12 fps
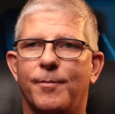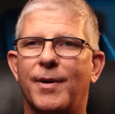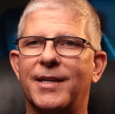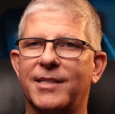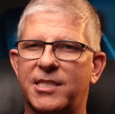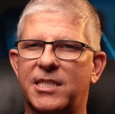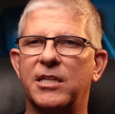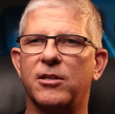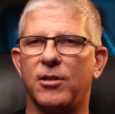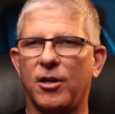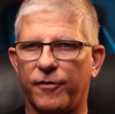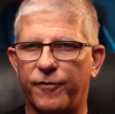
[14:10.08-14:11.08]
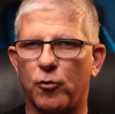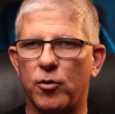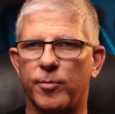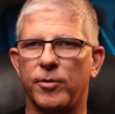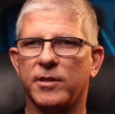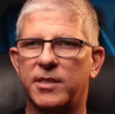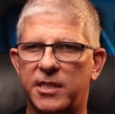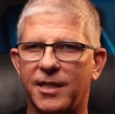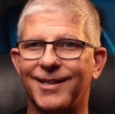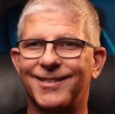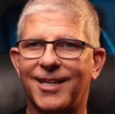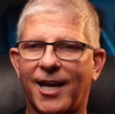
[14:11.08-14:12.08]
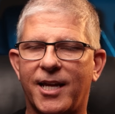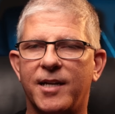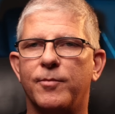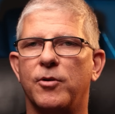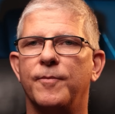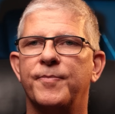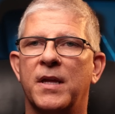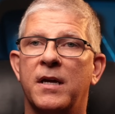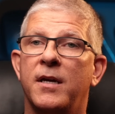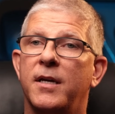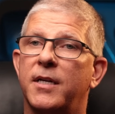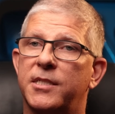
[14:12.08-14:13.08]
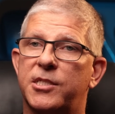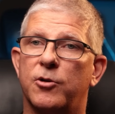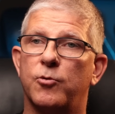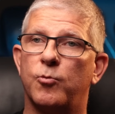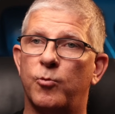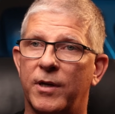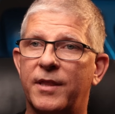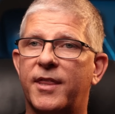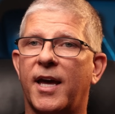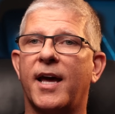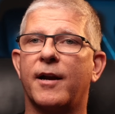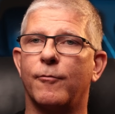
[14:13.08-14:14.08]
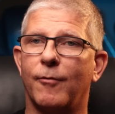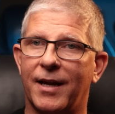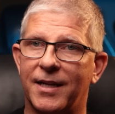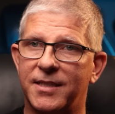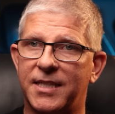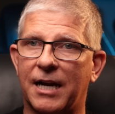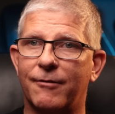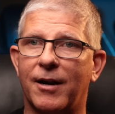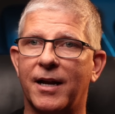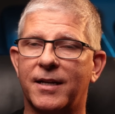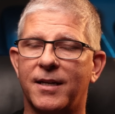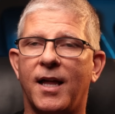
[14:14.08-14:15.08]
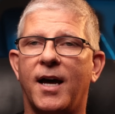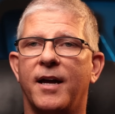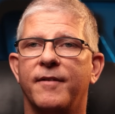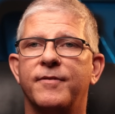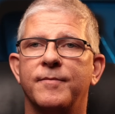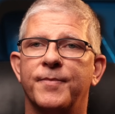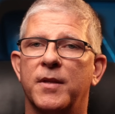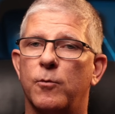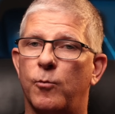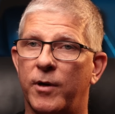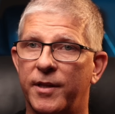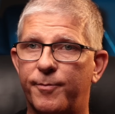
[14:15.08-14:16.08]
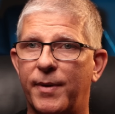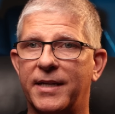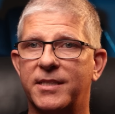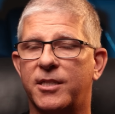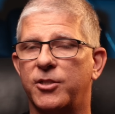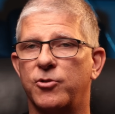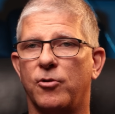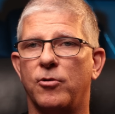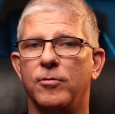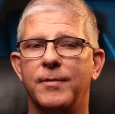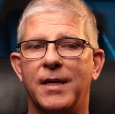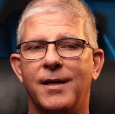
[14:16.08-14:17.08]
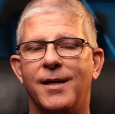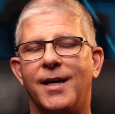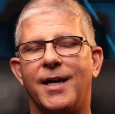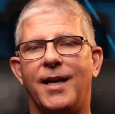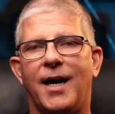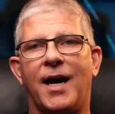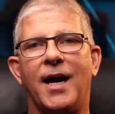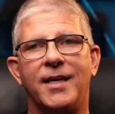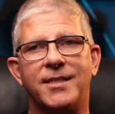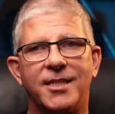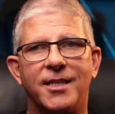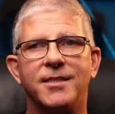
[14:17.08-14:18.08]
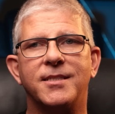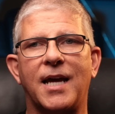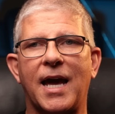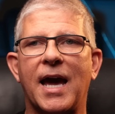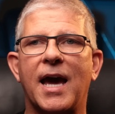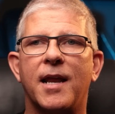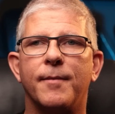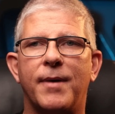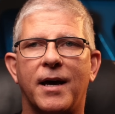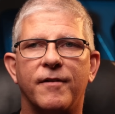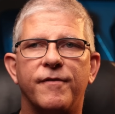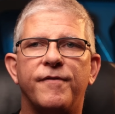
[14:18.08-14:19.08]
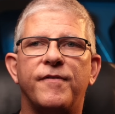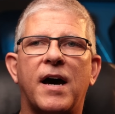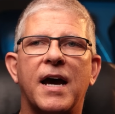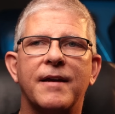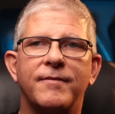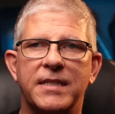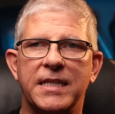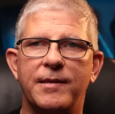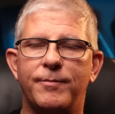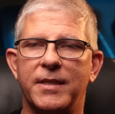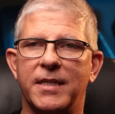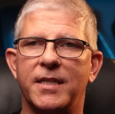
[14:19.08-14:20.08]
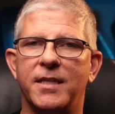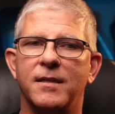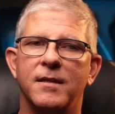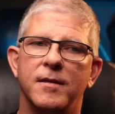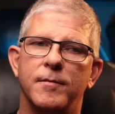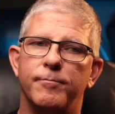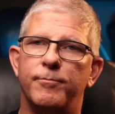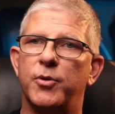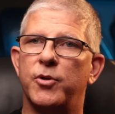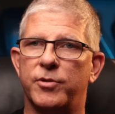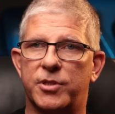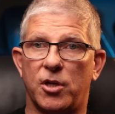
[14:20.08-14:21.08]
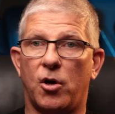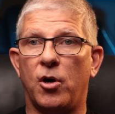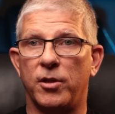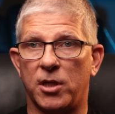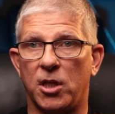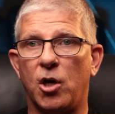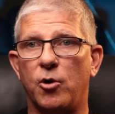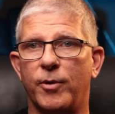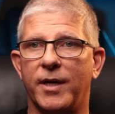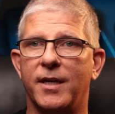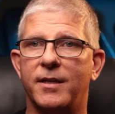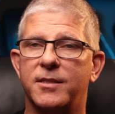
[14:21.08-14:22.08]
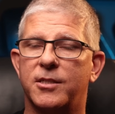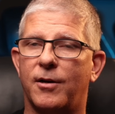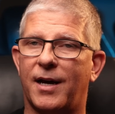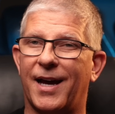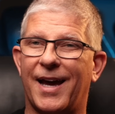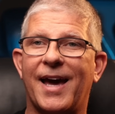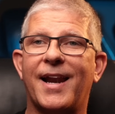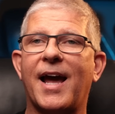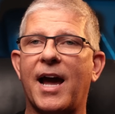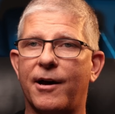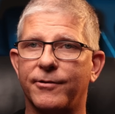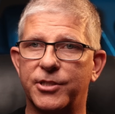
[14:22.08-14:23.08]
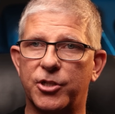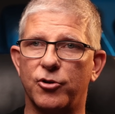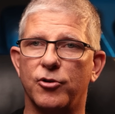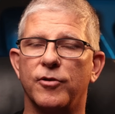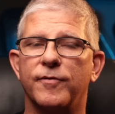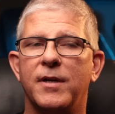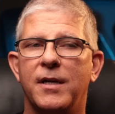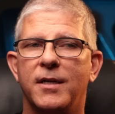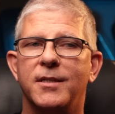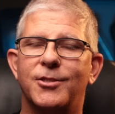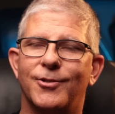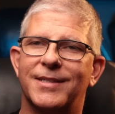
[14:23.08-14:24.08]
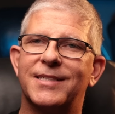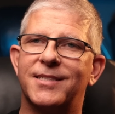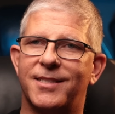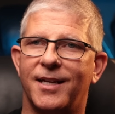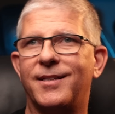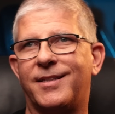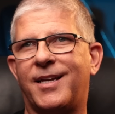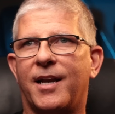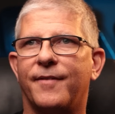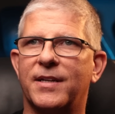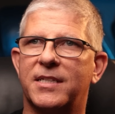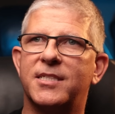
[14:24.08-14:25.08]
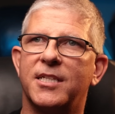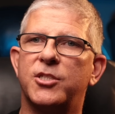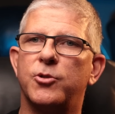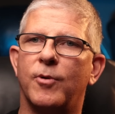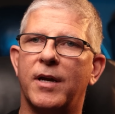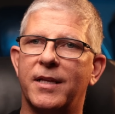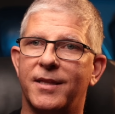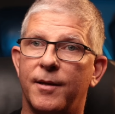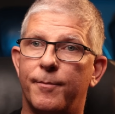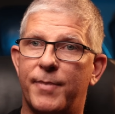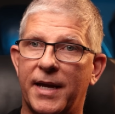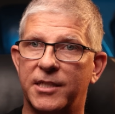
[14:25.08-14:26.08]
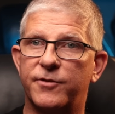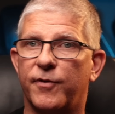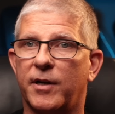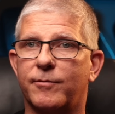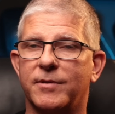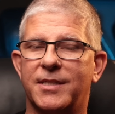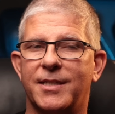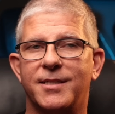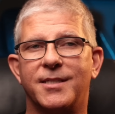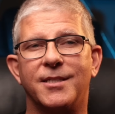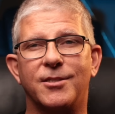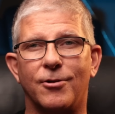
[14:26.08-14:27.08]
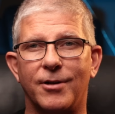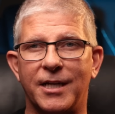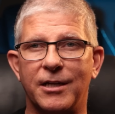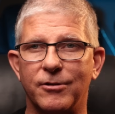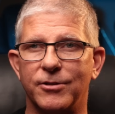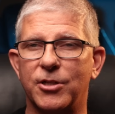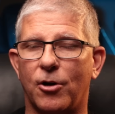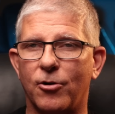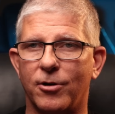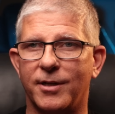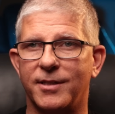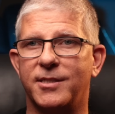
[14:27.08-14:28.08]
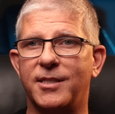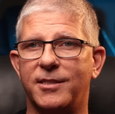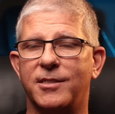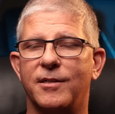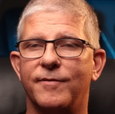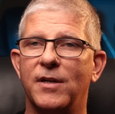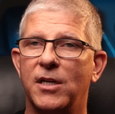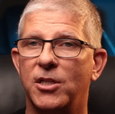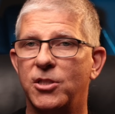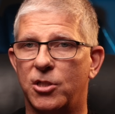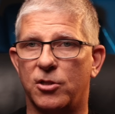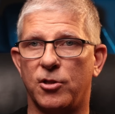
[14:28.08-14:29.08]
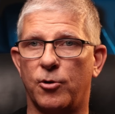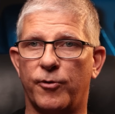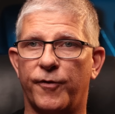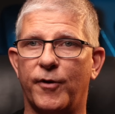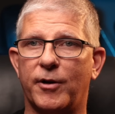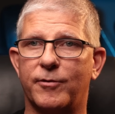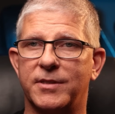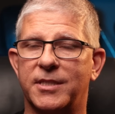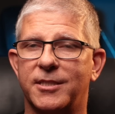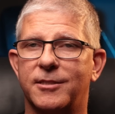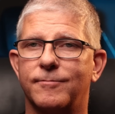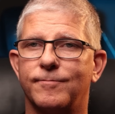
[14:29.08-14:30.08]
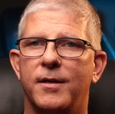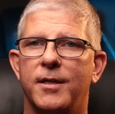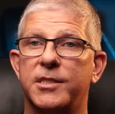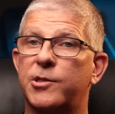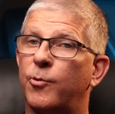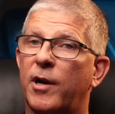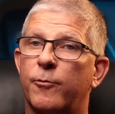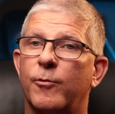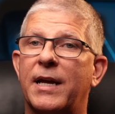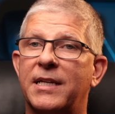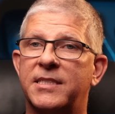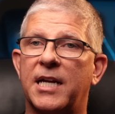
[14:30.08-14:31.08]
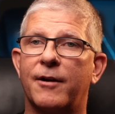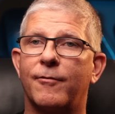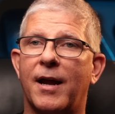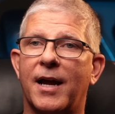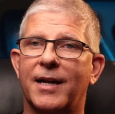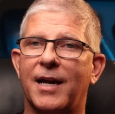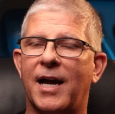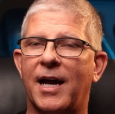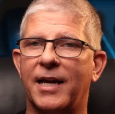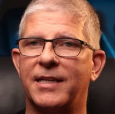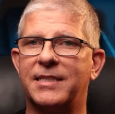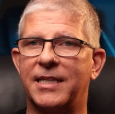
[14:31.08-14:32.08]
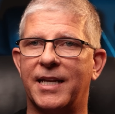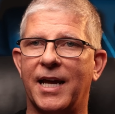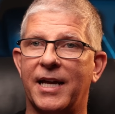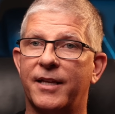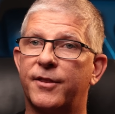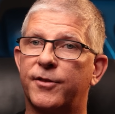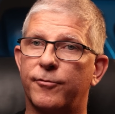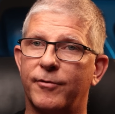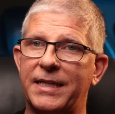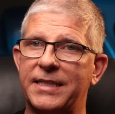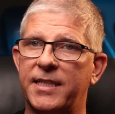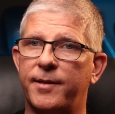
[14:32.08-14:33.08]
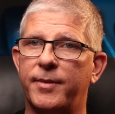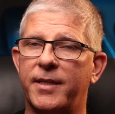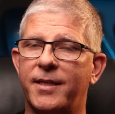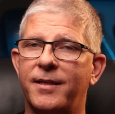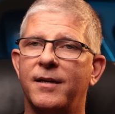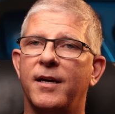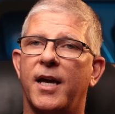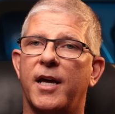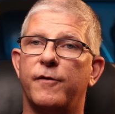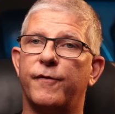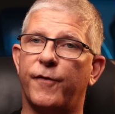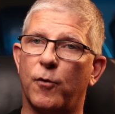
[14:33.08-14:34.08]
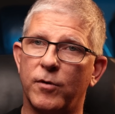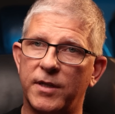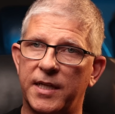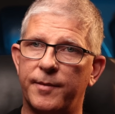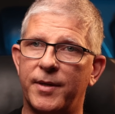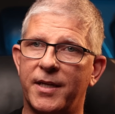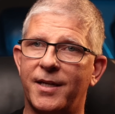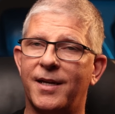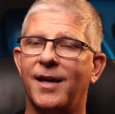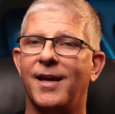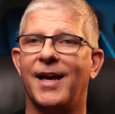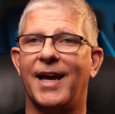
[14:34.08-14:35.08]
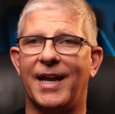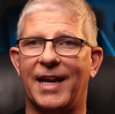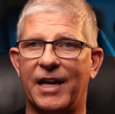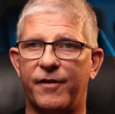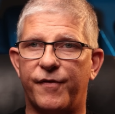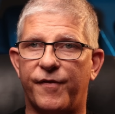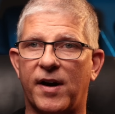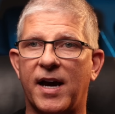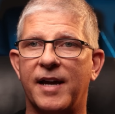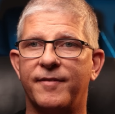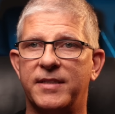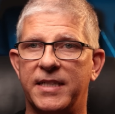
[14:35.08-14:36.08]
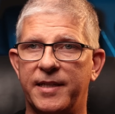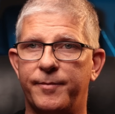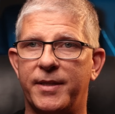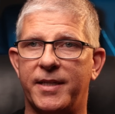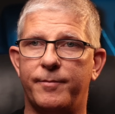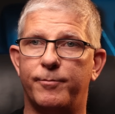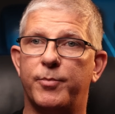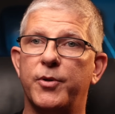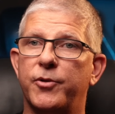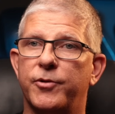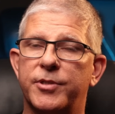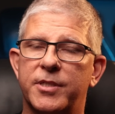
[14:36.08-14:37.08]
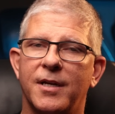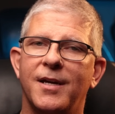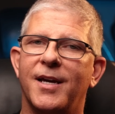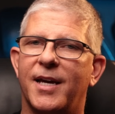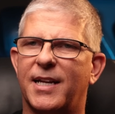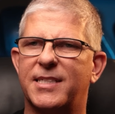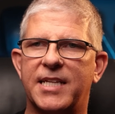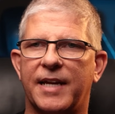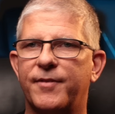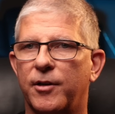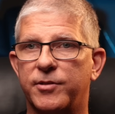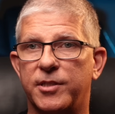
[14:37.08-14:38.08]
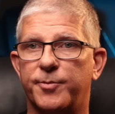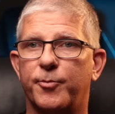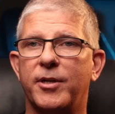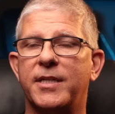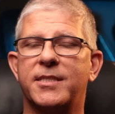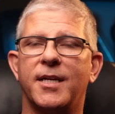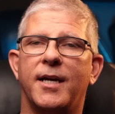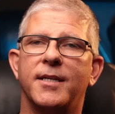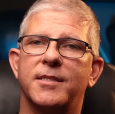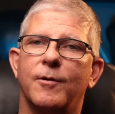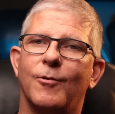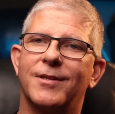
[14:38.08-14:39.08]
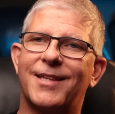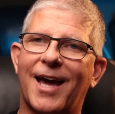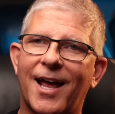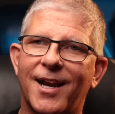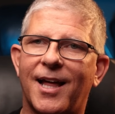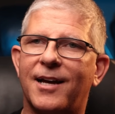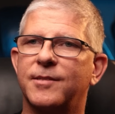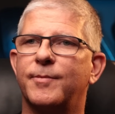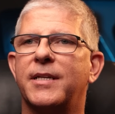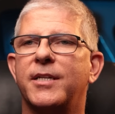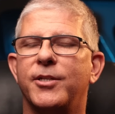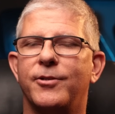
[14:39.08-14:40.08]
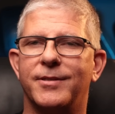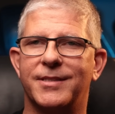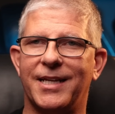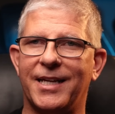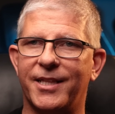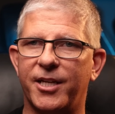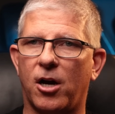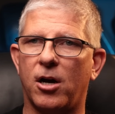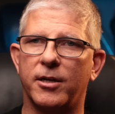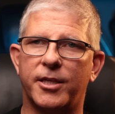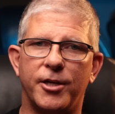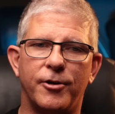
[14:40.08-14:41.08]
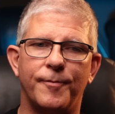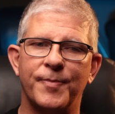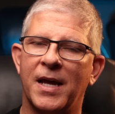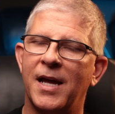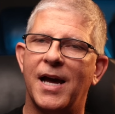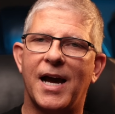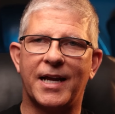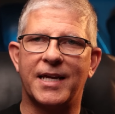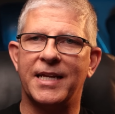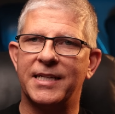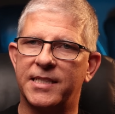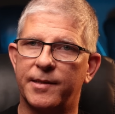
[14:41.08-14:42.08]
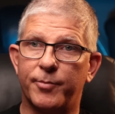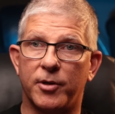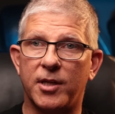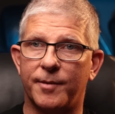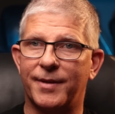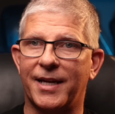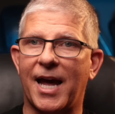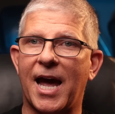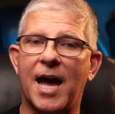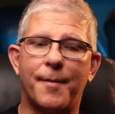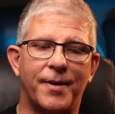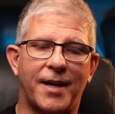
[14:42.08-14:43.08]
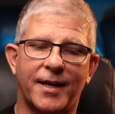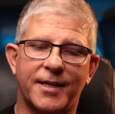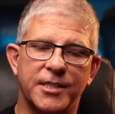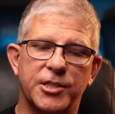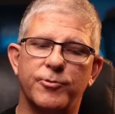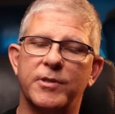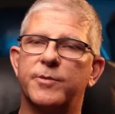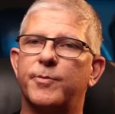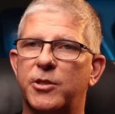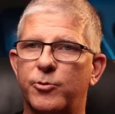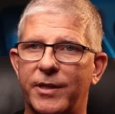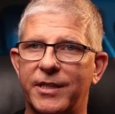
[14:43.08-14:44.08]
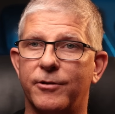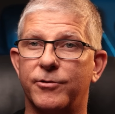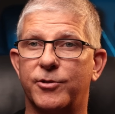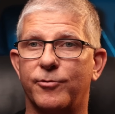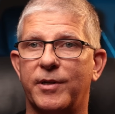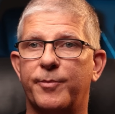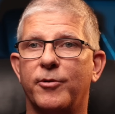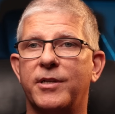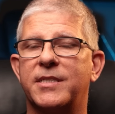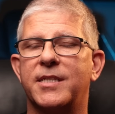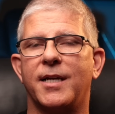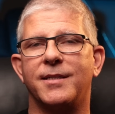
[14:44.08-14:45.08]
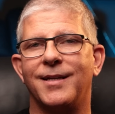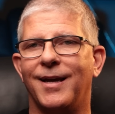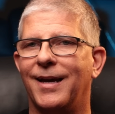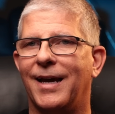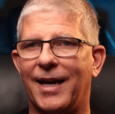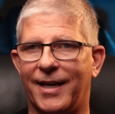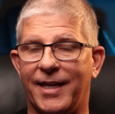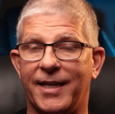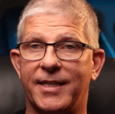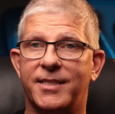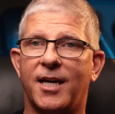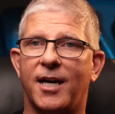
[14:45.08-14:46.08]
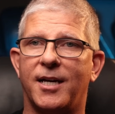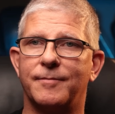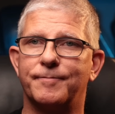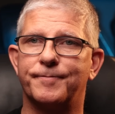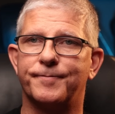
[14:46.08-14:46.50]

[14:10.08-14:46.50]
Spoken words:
but it's still affordable. It's still attainable. And so with that, I ran direct live with bass control, and I tend to add about a 5 dB boost on the low end. So I add a house curve to kind of accentuate the bass frequencies since our ears aren't as sensitive to the lower frequencies. So when I ran direct, I did a 3 dB, a 4 dB, and a 5 dB boost, and I save those as presets. And what that allows me to do is in the Onkyo, I can easily pull up the app and I can switch between those three presets at any time.